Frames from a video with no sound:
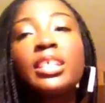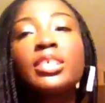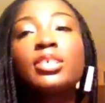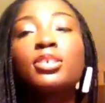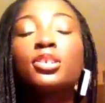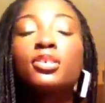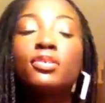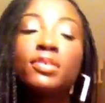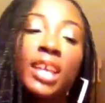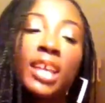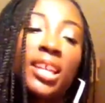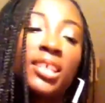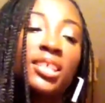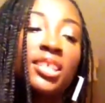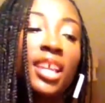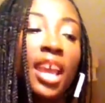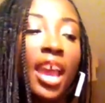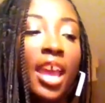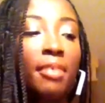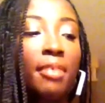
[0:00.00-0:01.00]
Youth Challenge
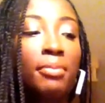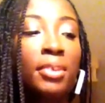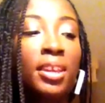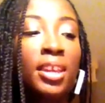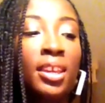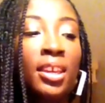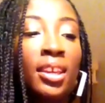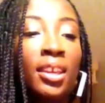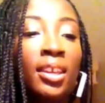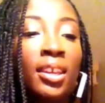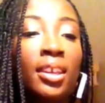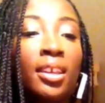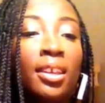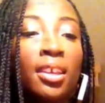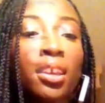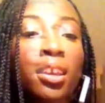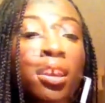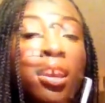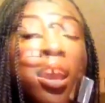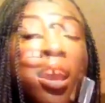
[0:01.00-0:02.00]
Academy.
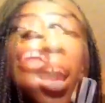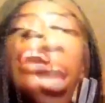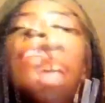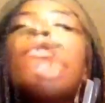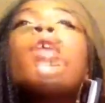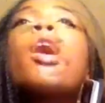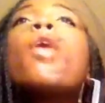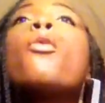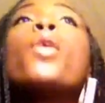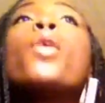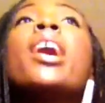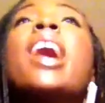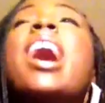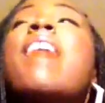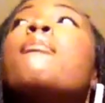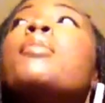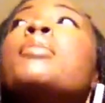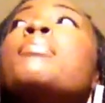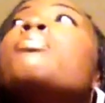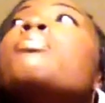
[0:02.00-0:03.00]

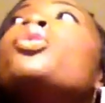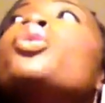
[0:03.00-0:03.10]
I've been